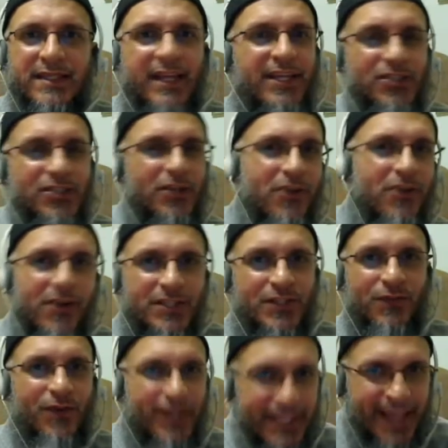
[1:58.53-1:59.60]
And it's not God's
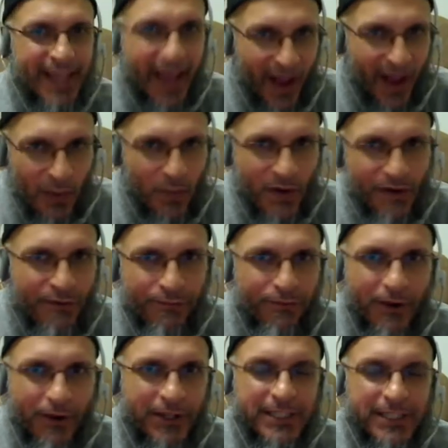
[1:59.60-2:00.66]
fault, it's our
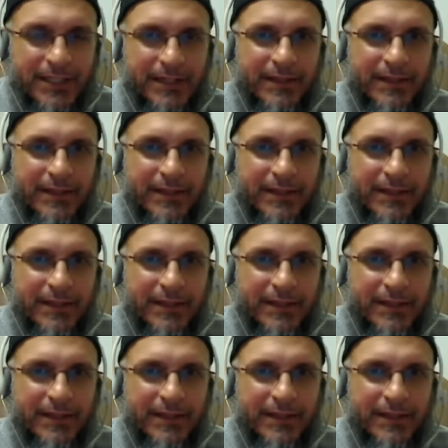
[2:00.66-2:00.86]
fault.